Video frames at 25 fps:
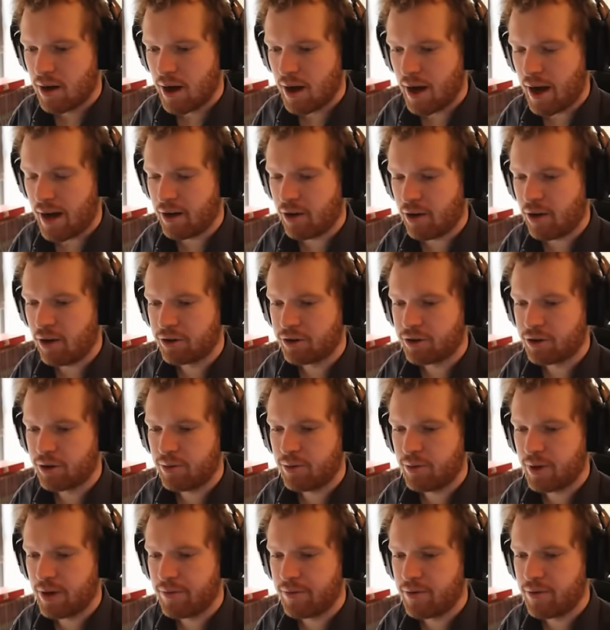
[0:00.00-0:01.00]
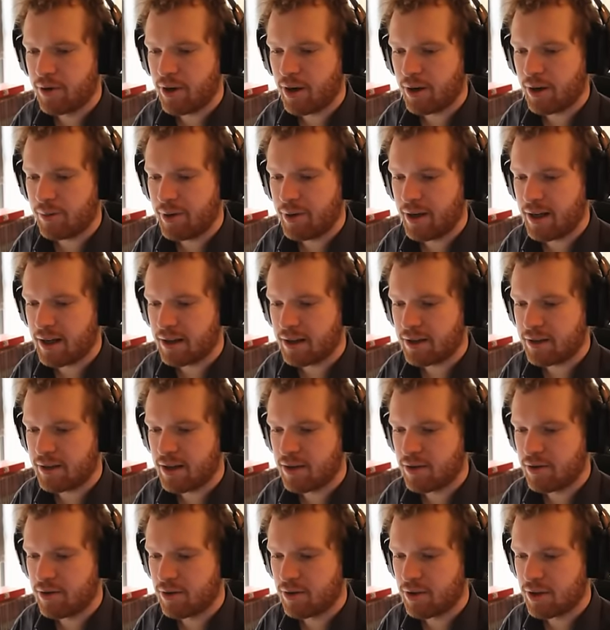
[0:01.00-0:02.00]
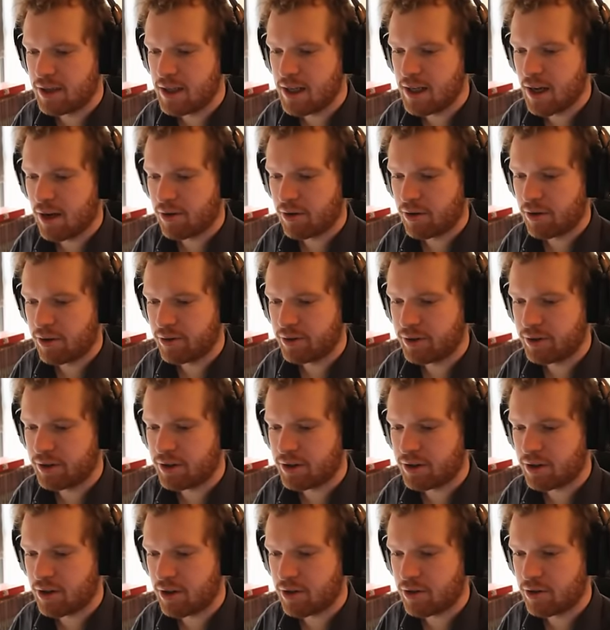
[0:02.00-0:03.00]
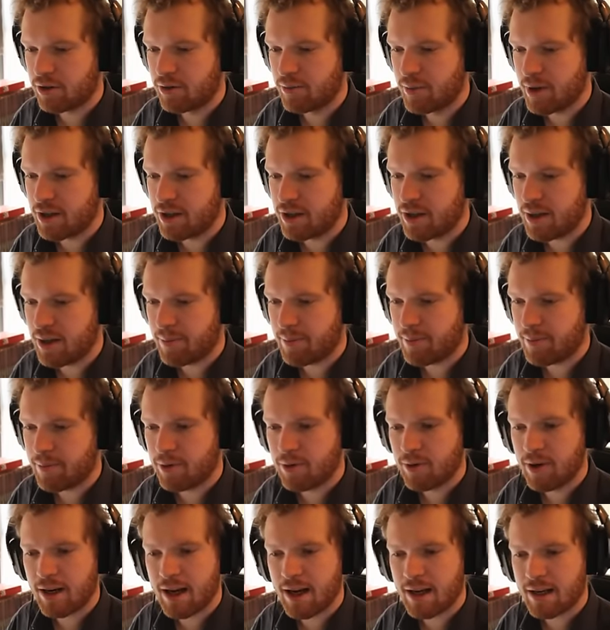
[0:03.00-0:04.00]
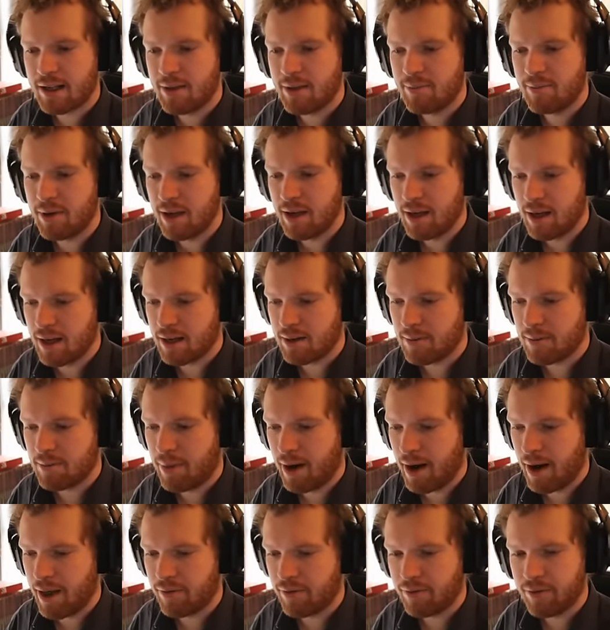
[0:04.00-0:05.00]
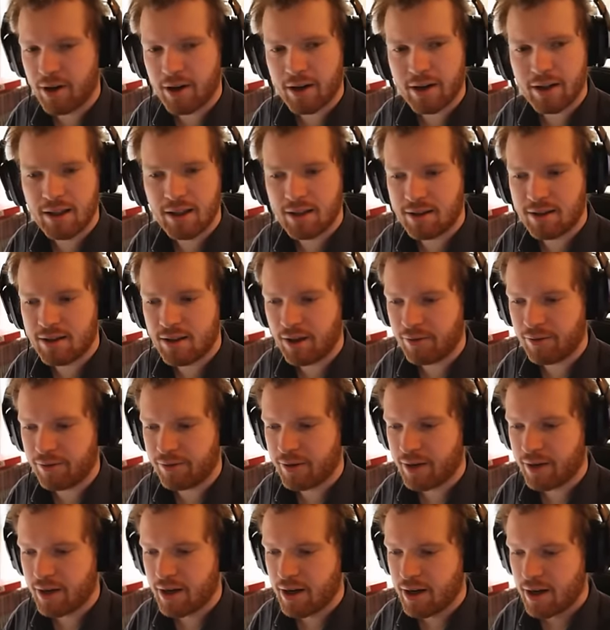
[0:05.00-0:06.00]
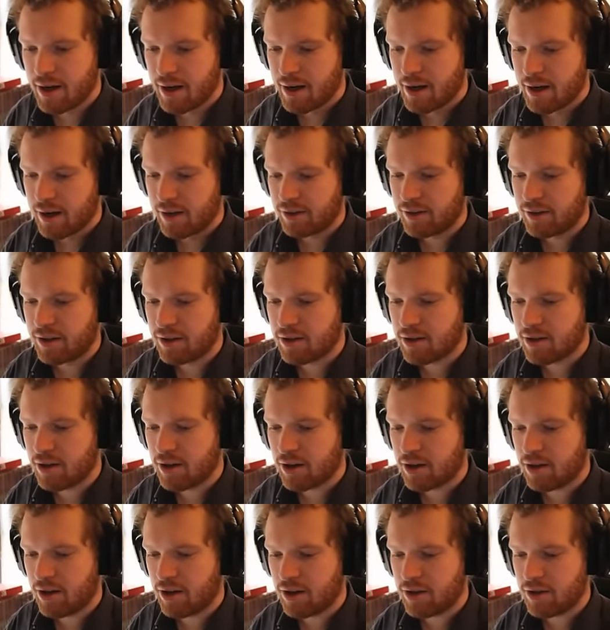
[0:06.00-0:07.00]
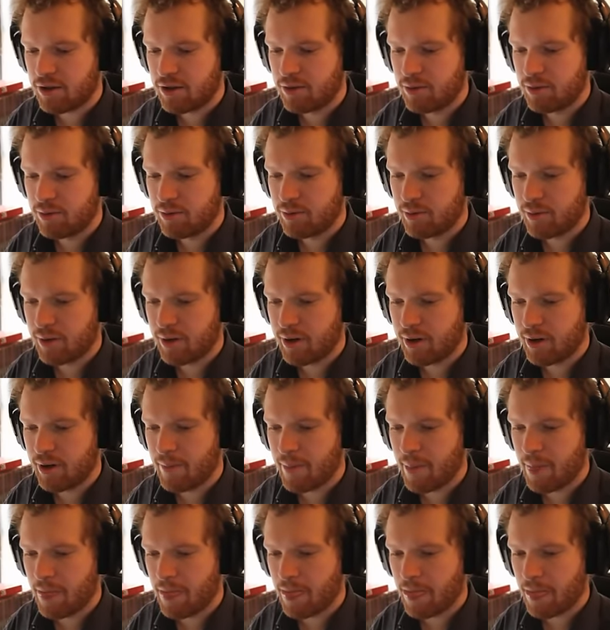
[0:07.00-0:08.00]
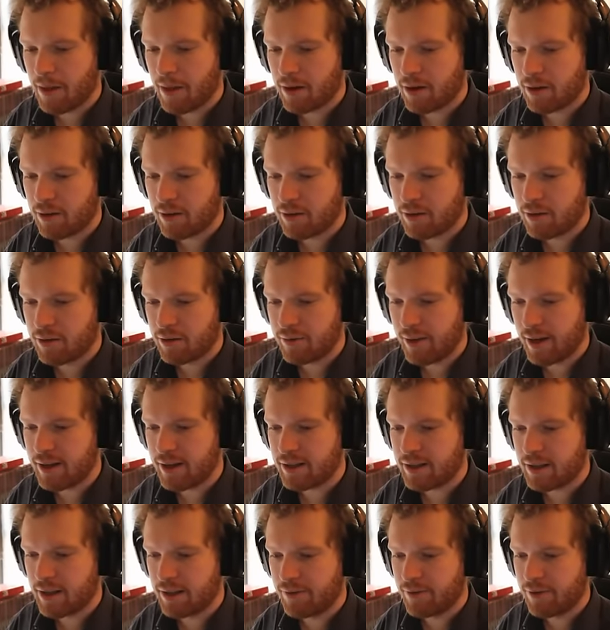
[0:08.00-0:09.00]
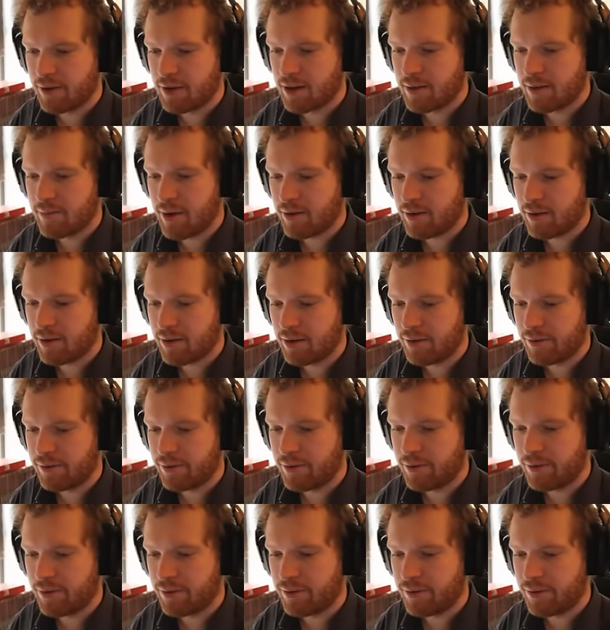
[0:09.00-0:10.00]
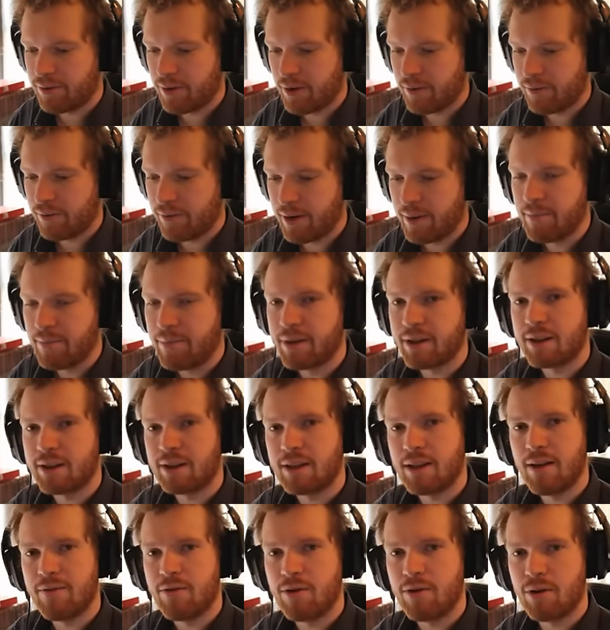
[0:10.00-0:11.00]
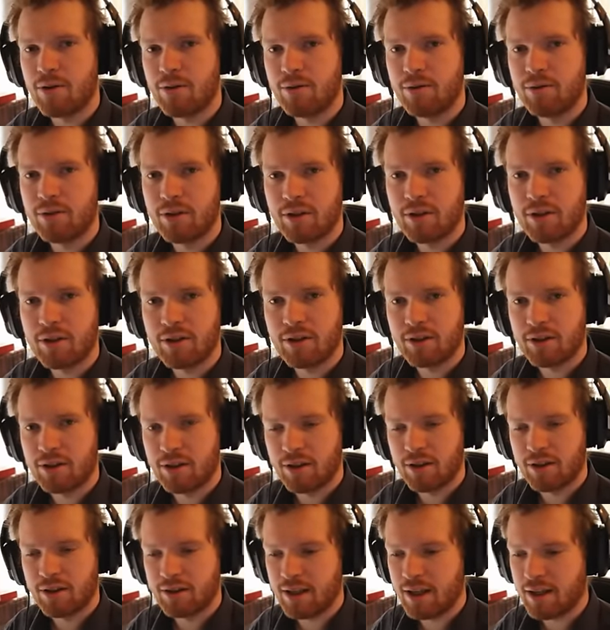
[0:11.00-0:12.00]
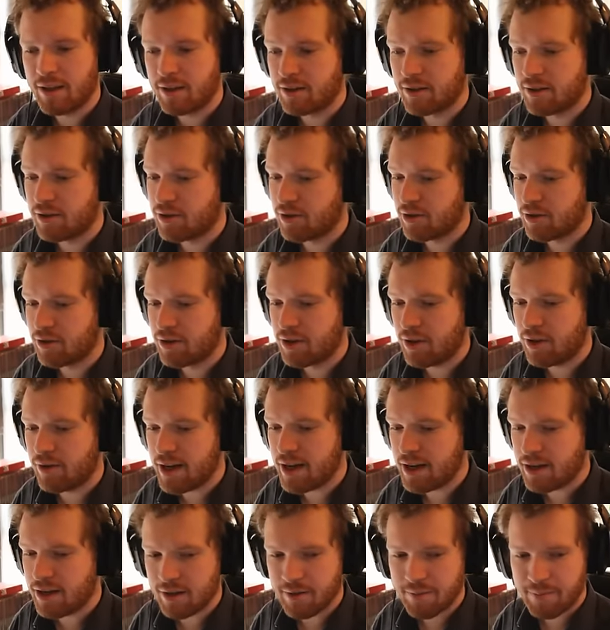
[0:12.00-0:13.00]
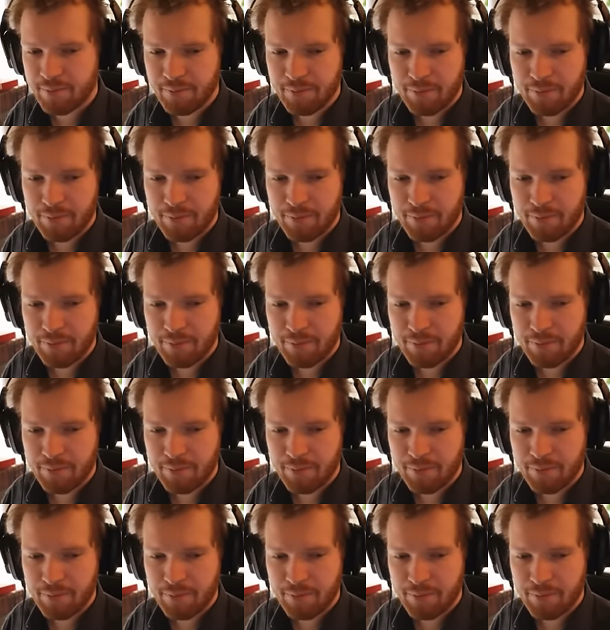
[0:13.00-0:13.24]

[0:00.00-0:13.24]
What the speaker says: And also, if you're not paying attention, you can see how close this got to my ship. You can actually be hit by the rock itself. So this is going to cost you quite a significant amount of limpets if you don't take this into consideration.